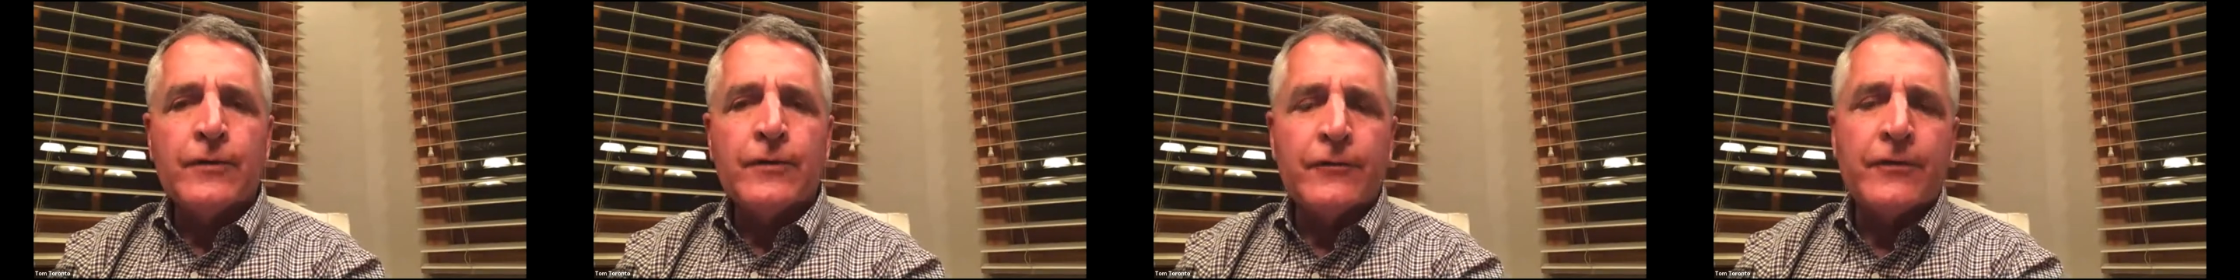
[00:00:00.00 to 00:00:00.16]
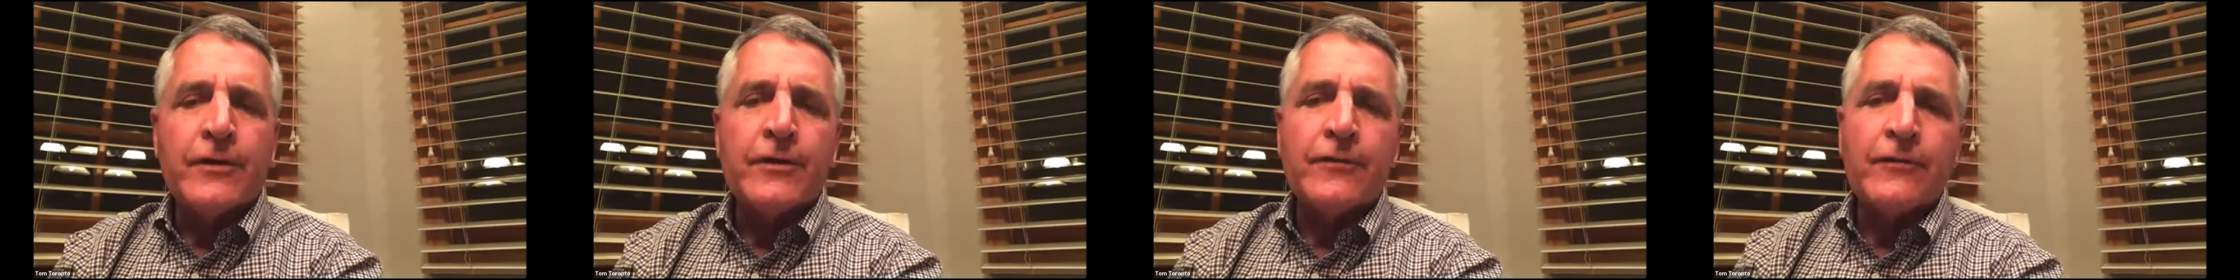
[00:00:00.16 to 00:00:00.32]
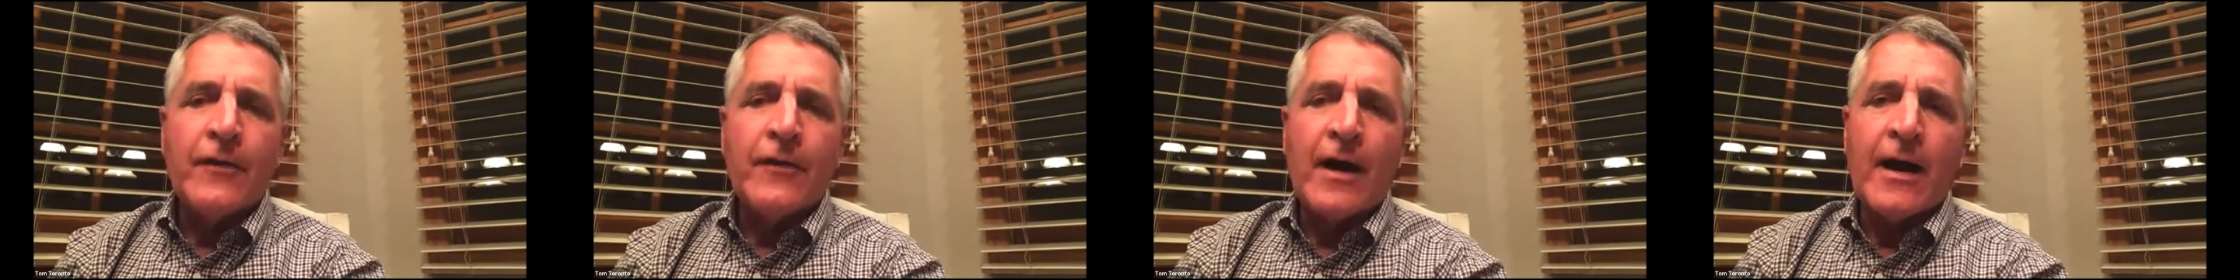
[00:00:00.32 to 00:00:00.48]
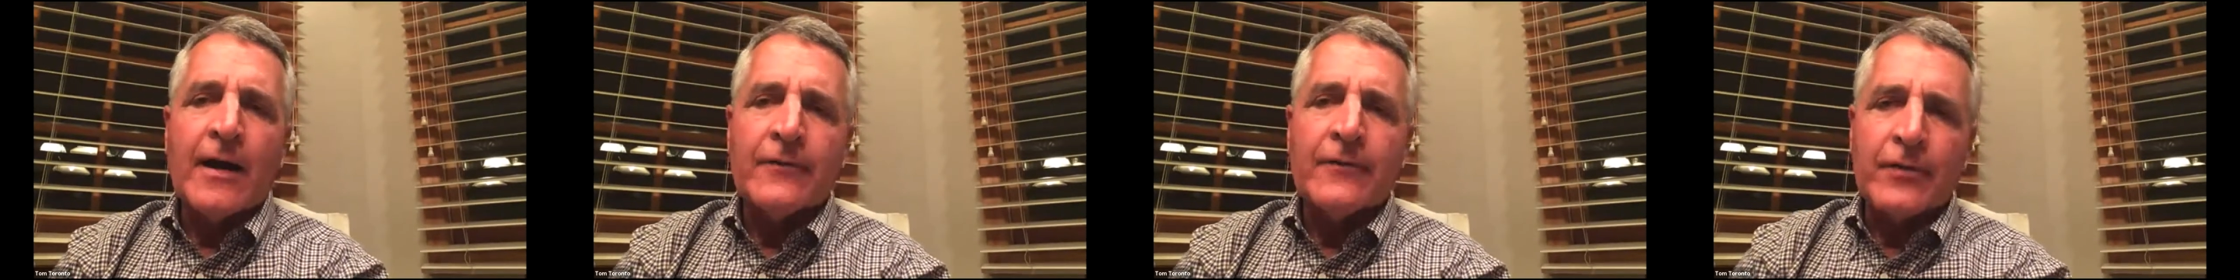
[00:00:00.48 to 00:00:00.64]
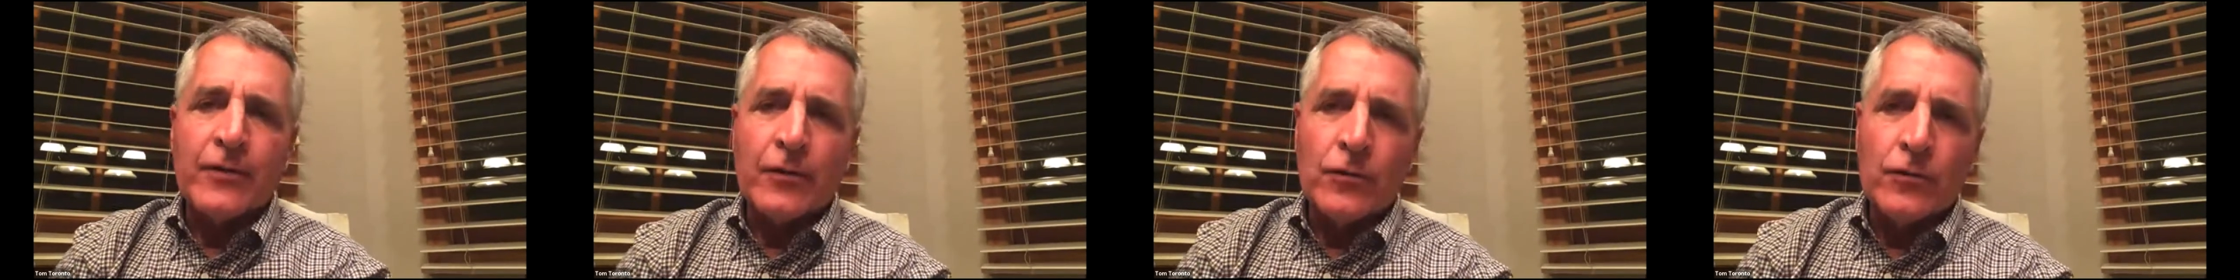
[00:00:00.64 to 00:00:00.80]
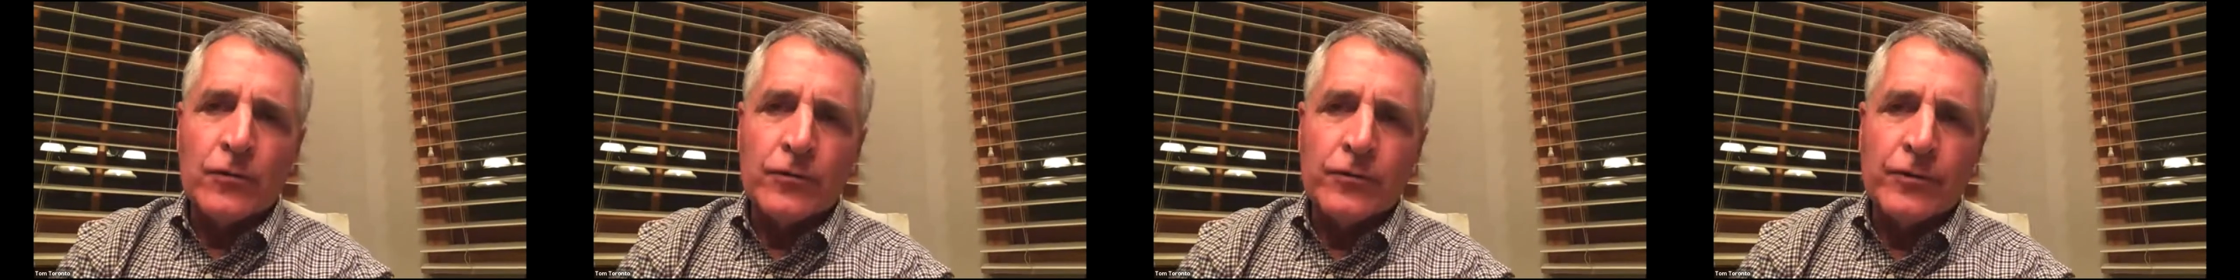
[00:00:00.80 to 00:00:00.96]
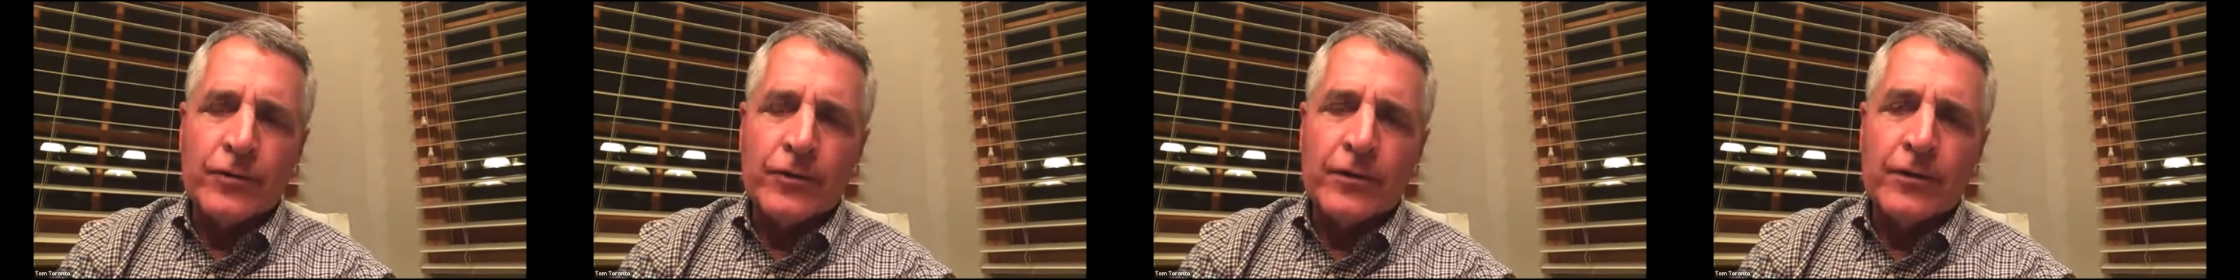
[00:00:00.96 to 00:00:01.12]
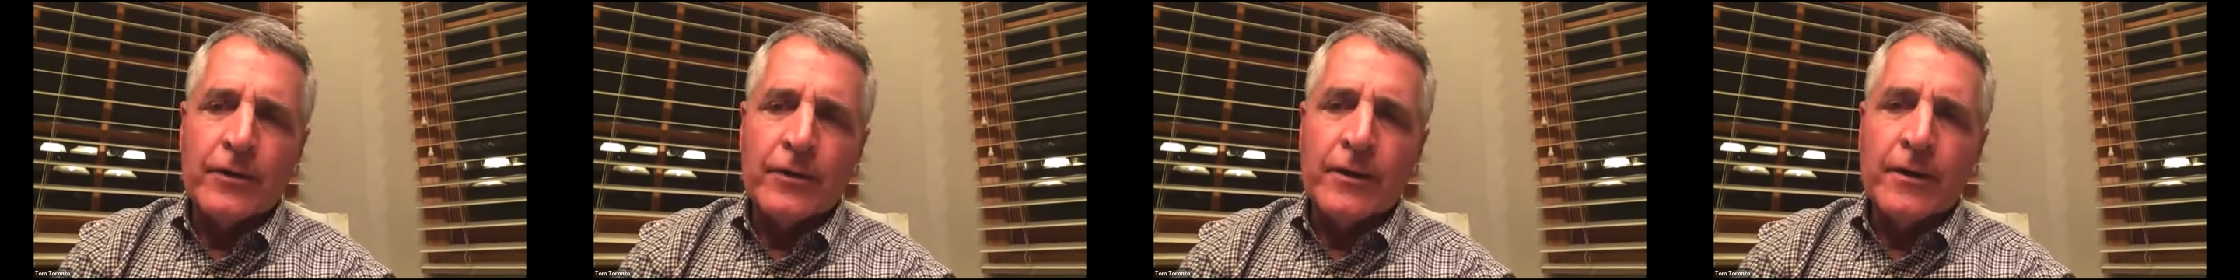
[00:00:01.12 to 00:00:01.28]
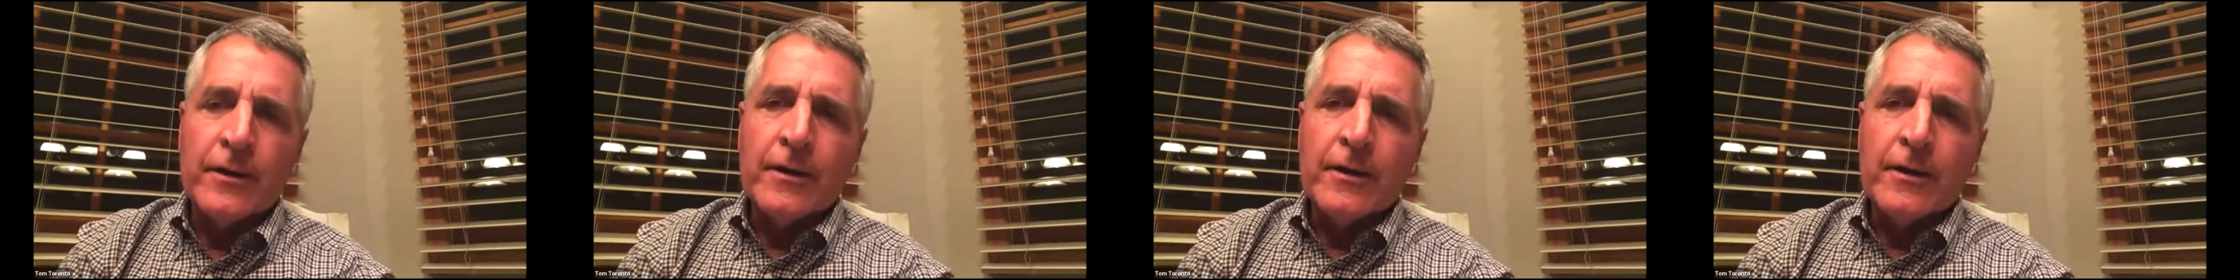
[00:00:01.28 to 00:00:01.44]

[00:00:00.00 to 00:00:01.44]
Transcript: 55 and older